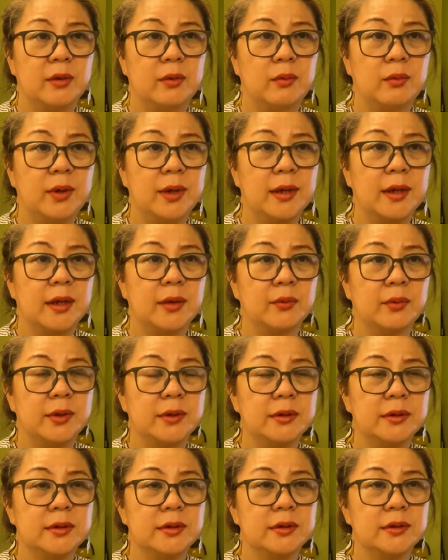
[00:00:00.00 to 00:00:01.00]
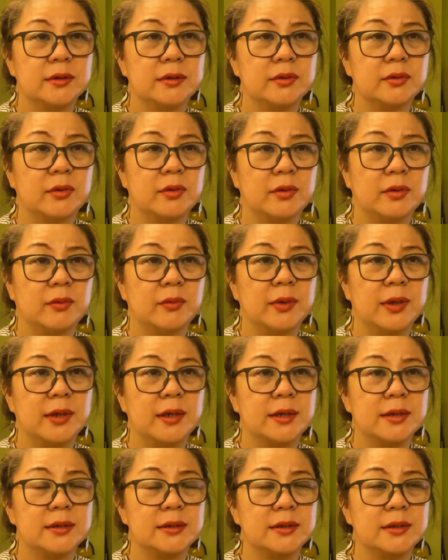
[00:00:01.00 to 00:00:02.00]
what I wanted or what
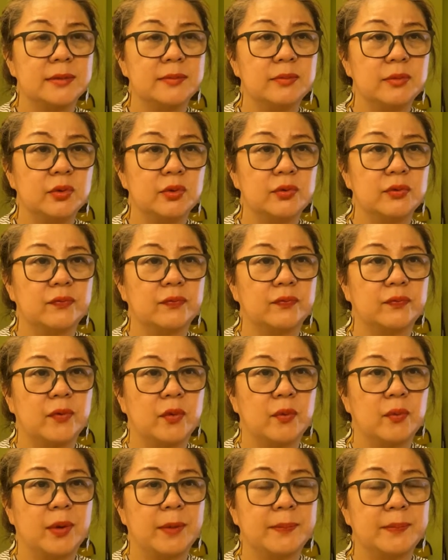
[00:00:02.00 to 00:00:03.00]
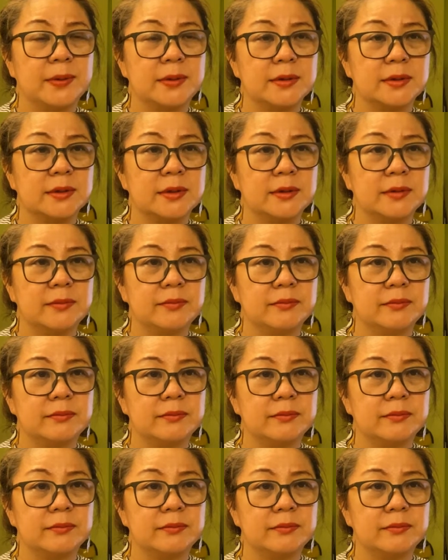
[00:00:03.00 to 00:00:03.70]
I seem good for one person